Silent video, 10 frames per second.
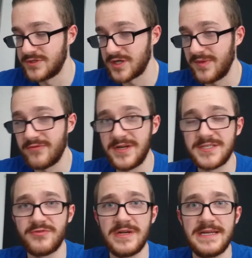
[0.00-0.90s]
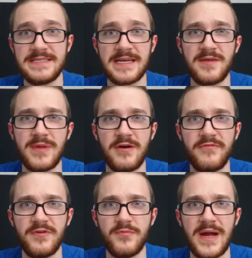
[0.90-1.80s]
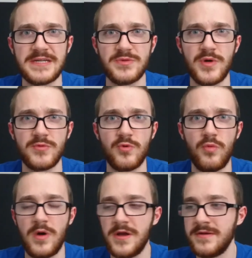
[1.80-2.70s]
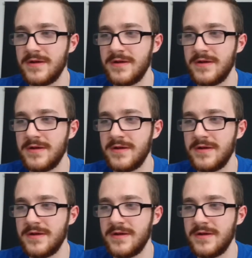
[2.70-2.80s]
took a big risk really, taking Battlefield back to World War One.